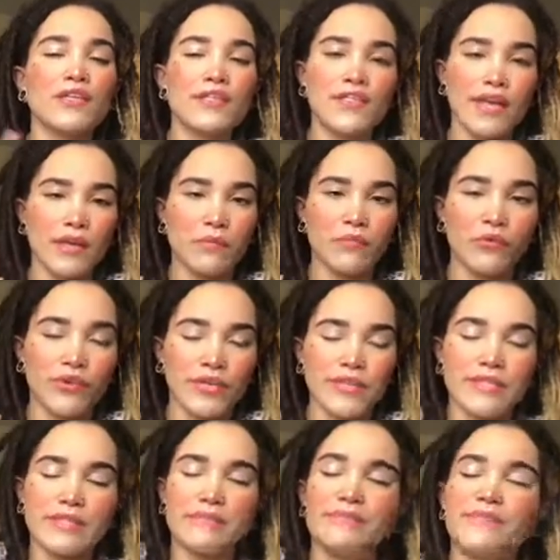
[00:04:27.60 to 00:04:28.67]
Second
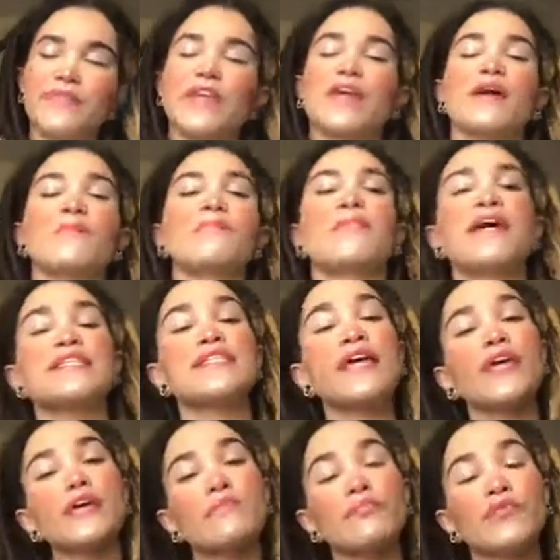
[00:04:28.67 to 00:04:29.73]
point. My
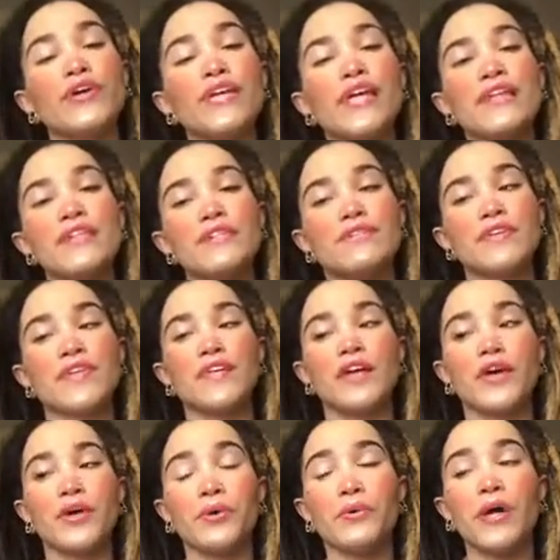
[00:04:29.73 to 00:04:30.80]
second point in this
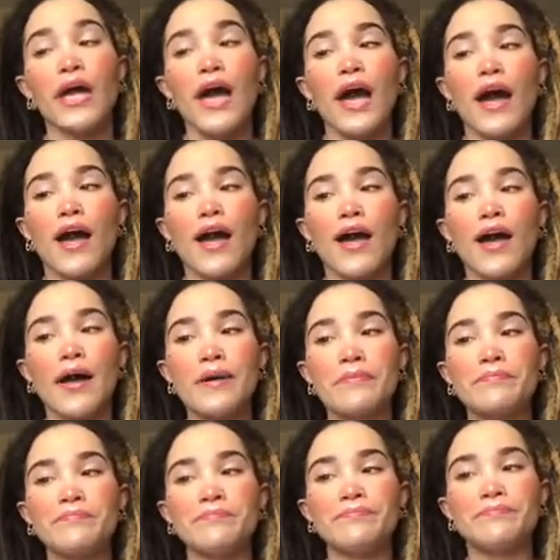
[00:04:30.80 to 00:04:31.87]
video
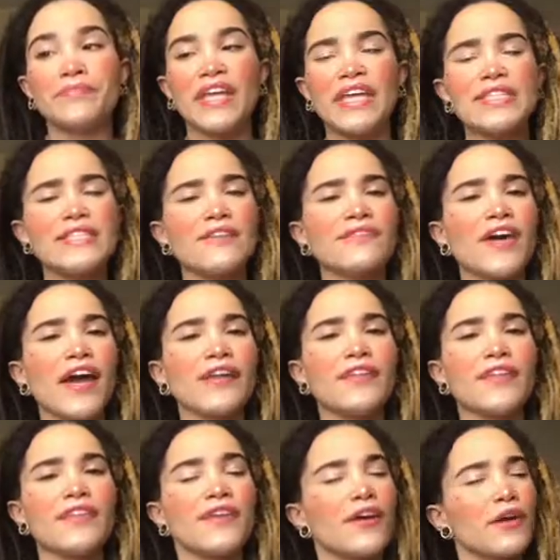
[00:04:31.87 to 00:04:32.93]
is the fact
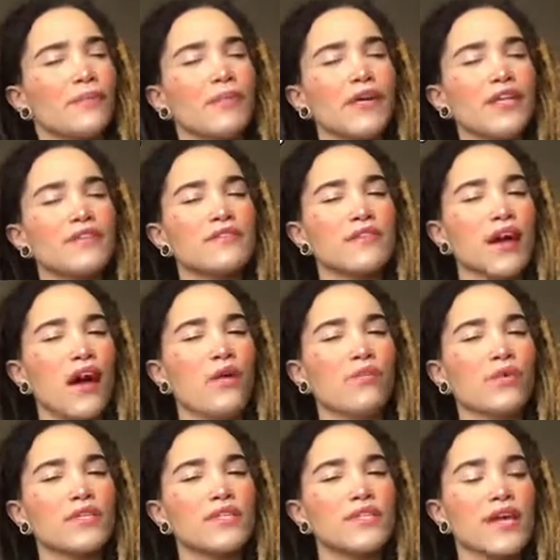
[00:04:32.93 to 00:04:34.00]
that therapy is not
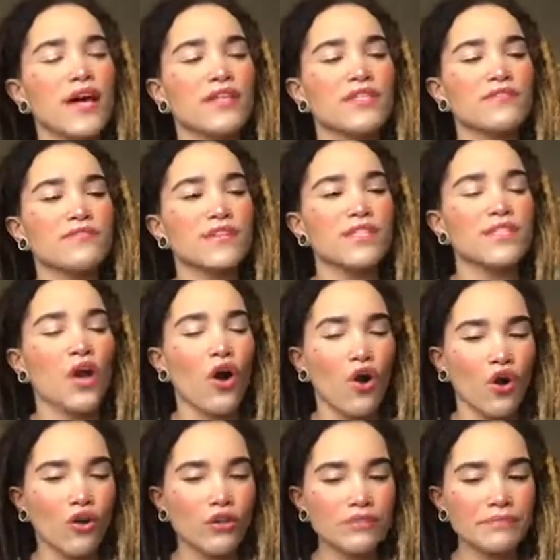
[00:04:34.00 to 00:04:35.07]
one size fits
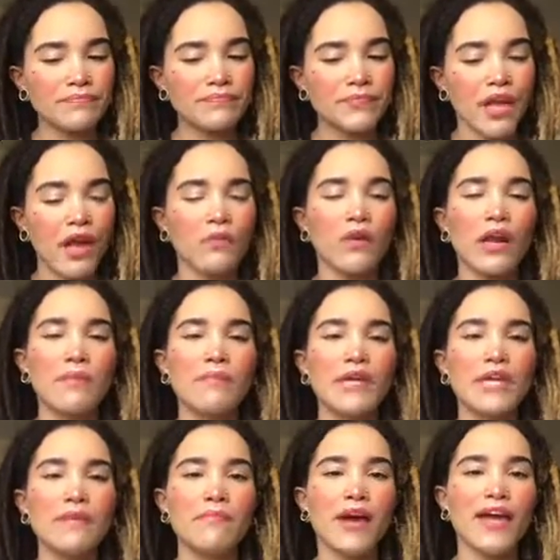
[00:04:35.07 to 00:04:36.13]
all. And what I
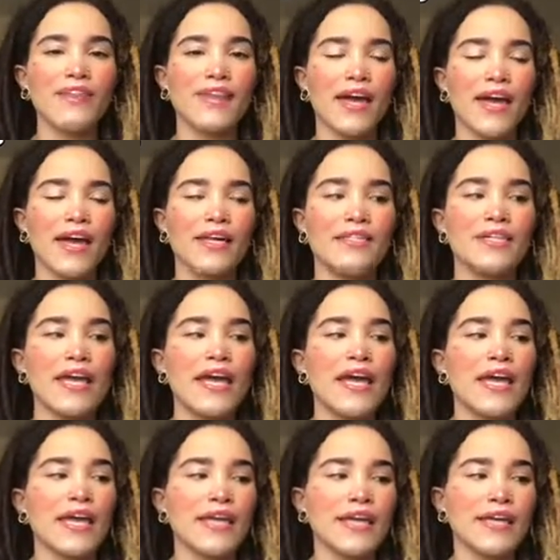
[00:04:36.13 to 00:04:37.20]
mean by that
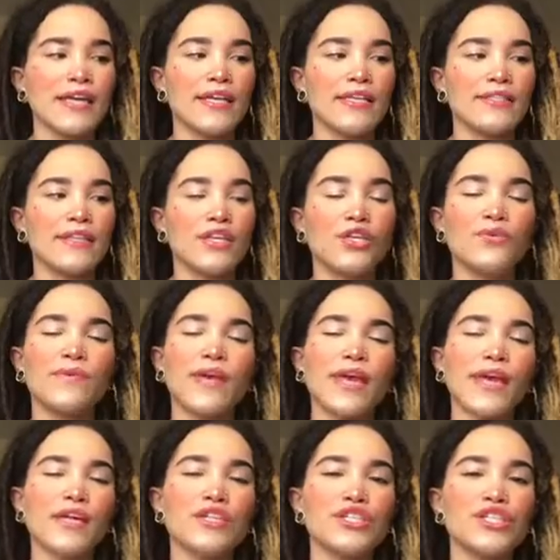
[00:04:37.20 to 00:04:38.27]
is you
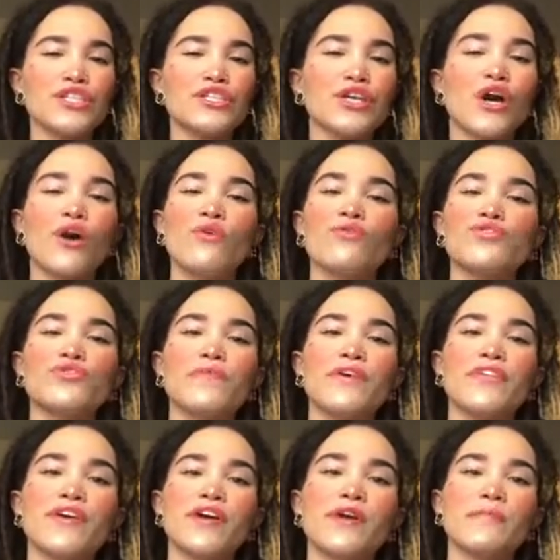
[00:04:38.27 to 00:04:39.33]
can't just go to a
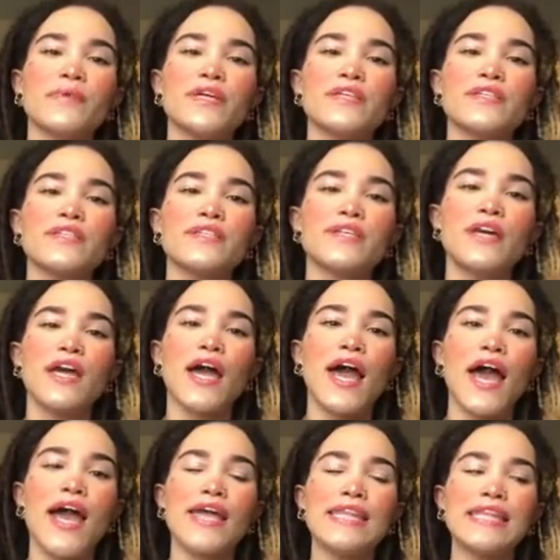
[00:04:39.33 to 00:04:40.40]
therapist
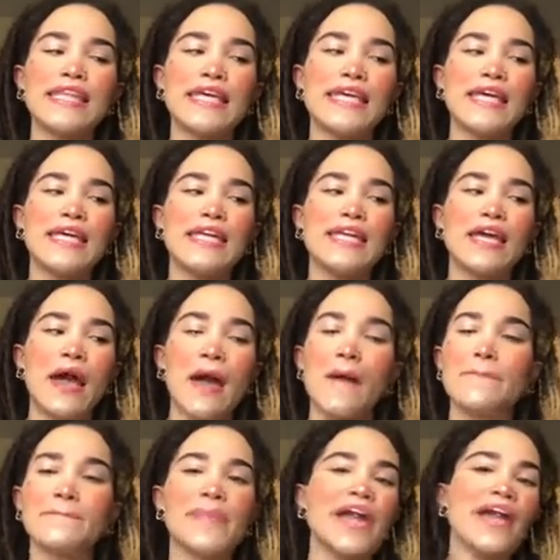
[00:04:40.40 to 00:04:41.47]
and then
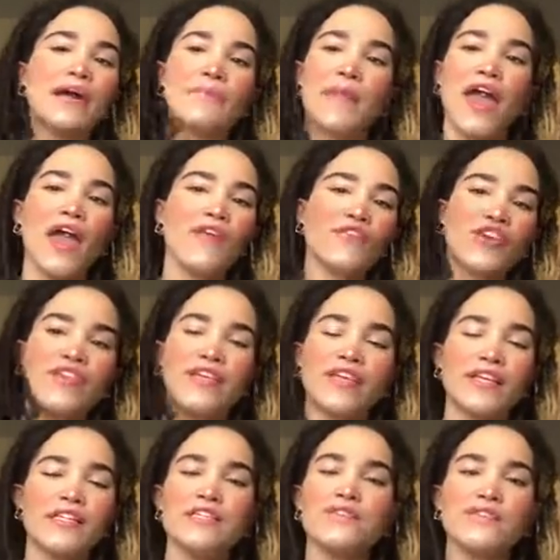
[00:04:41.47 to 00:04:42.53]
bam,
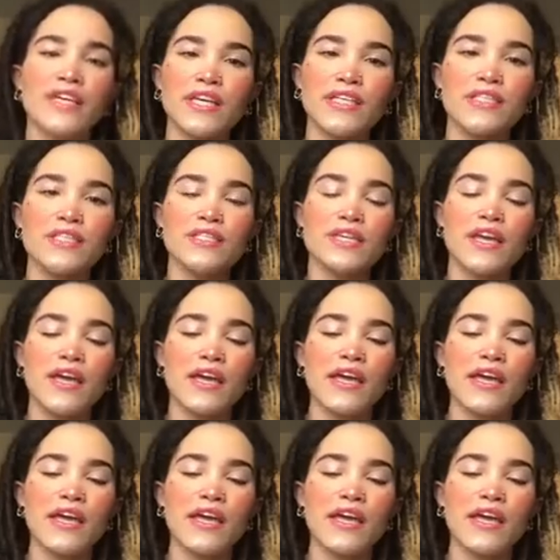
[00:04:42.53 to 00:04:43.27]
everything is fixed.